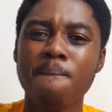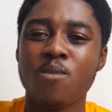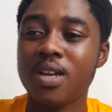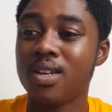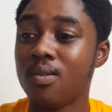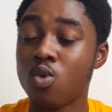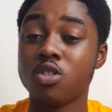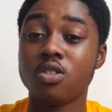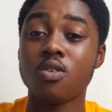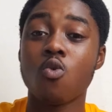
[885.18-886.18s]
Yet they will
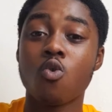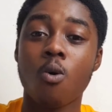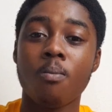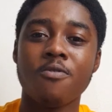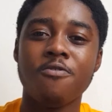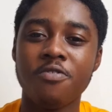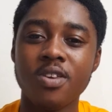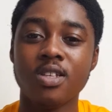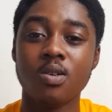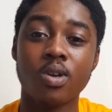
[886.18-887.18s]
still come and
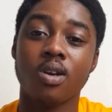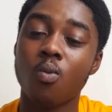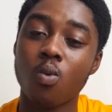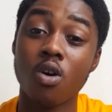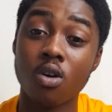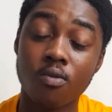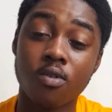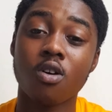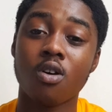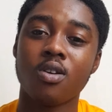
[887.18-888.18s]
feed you with the word of
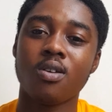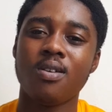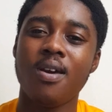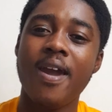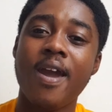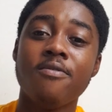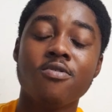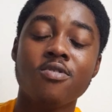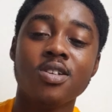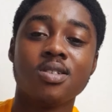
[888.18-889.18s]
God
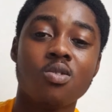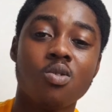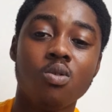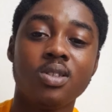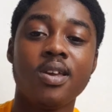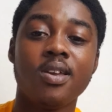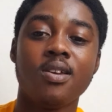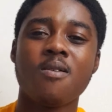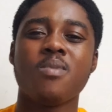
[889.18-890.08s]
every single day,